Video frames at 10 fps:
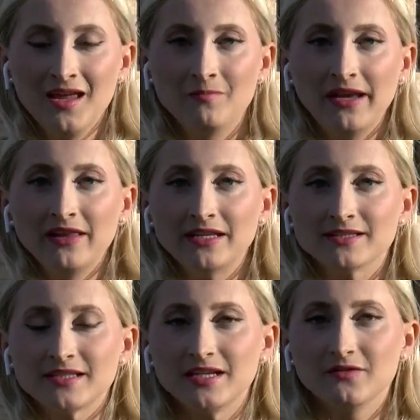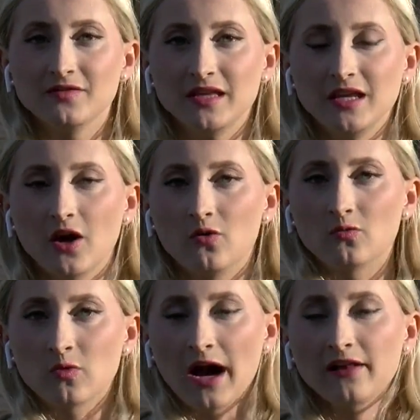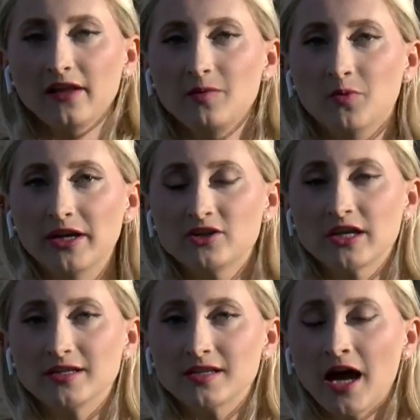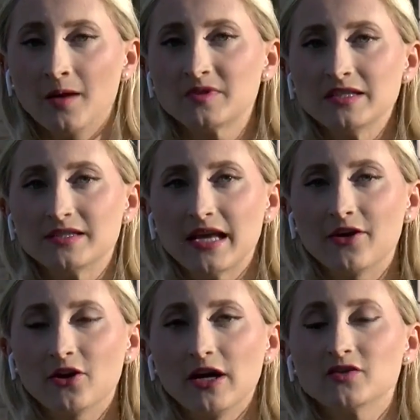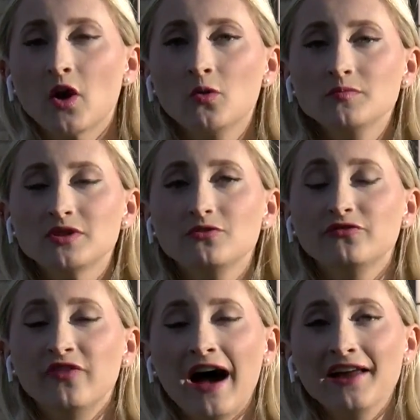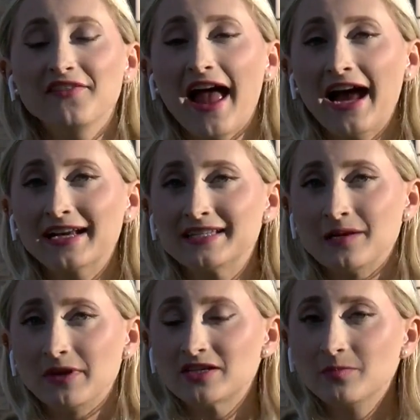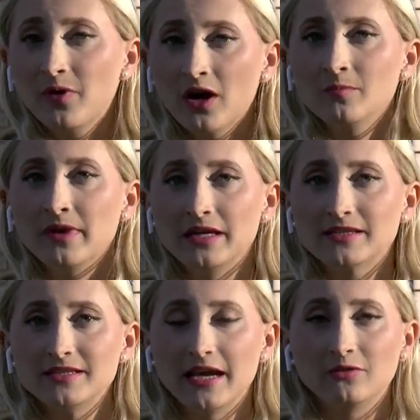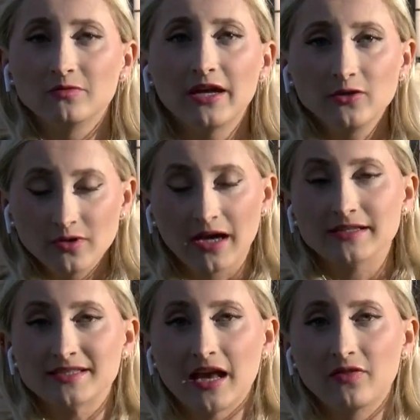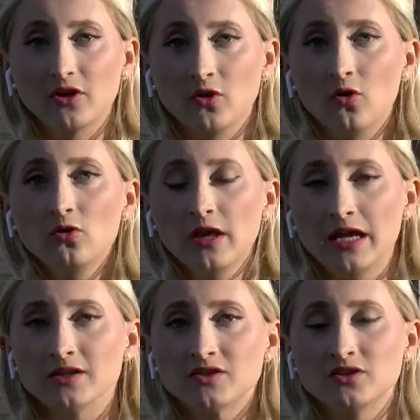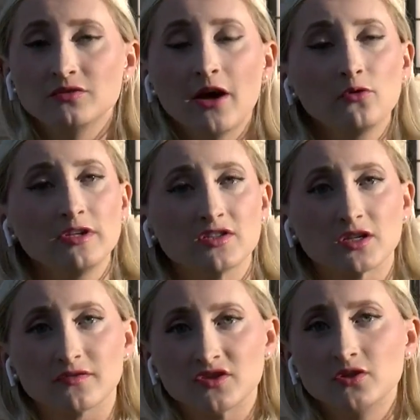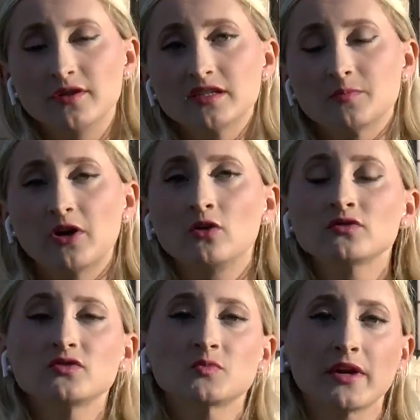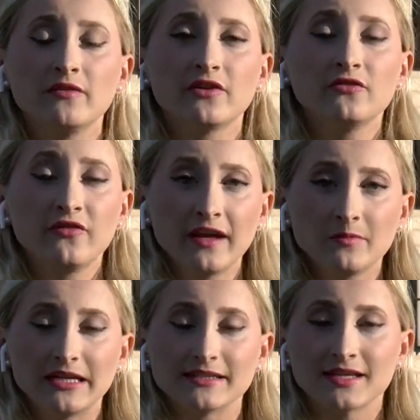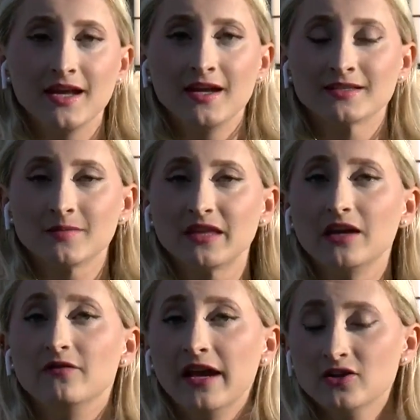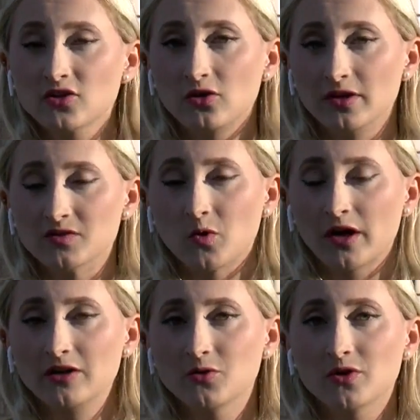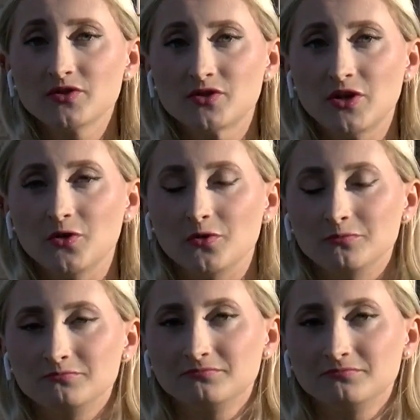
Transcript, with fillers: Bailey and Steve, the O'Reilly Breech in Thompson Center is home to five academic departments. Now, like you guys said, the goal is to not only serve students, but also Springfield families, something Evangel is working towards too.